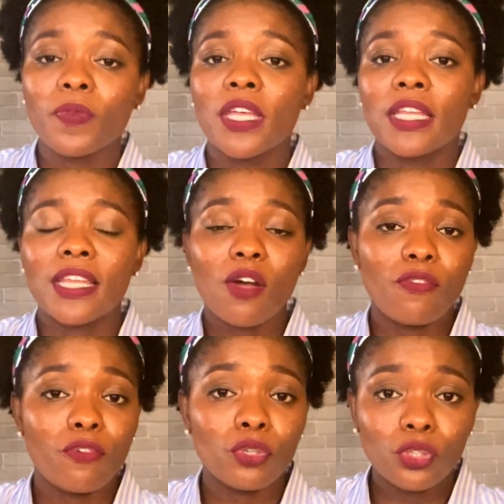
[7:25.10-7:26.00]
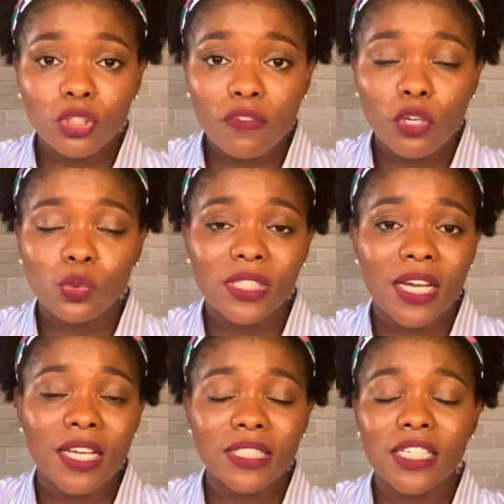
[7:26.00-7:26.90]
Now, for those of us with
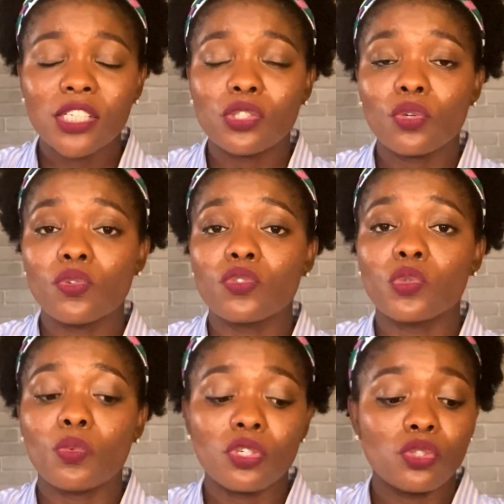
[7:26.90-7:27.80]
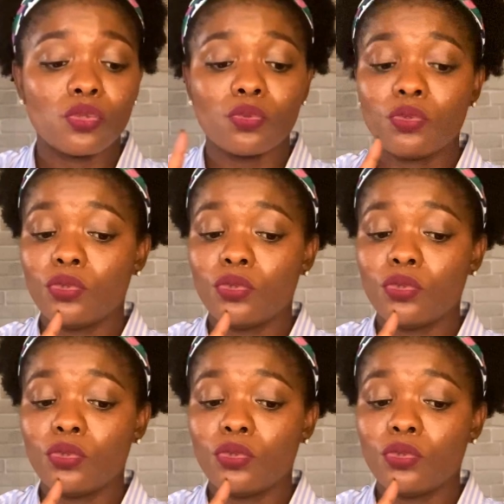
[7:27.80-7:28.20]
darker skin tones, we want to